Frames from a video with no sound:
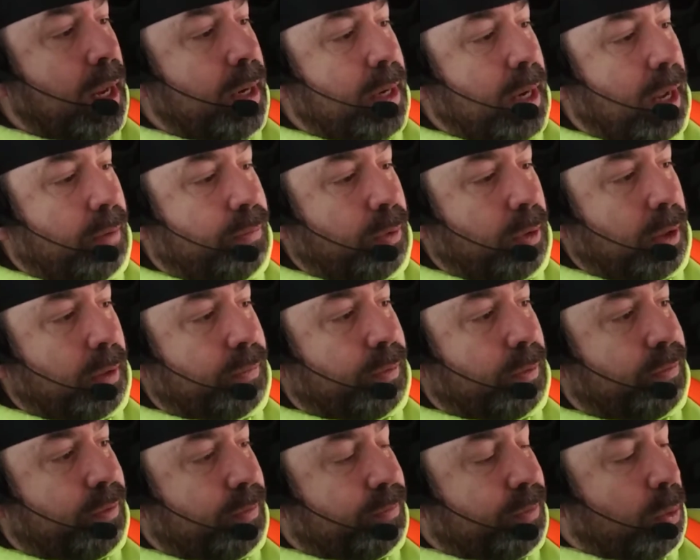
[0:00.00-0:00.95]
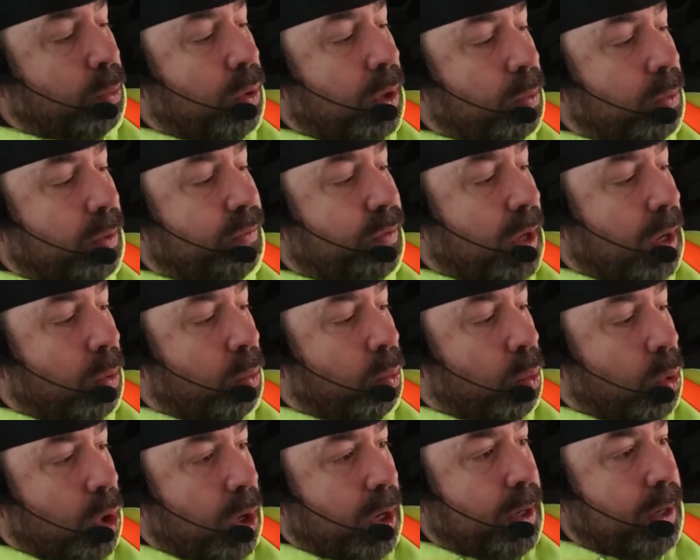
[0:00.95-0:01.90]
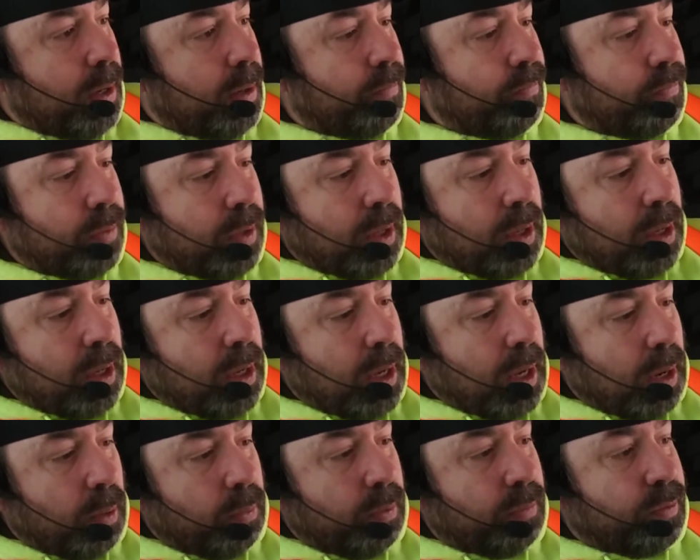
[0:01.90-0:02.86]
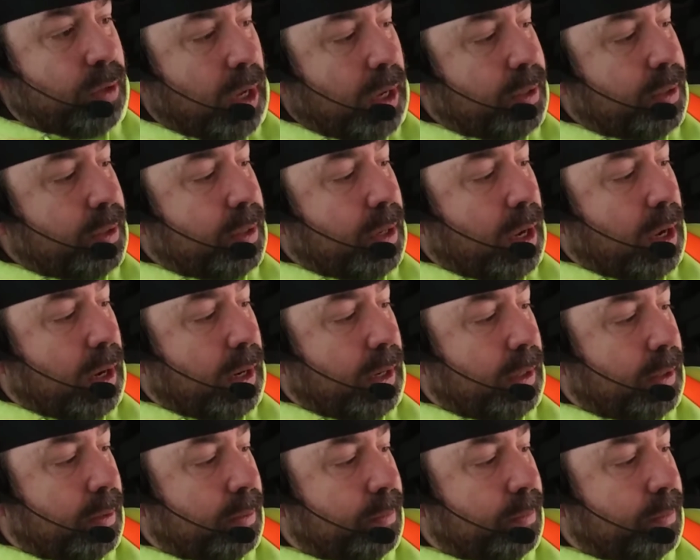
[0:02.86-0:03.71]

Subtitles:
Now if we look for 51, we've got 1, and we've got 9.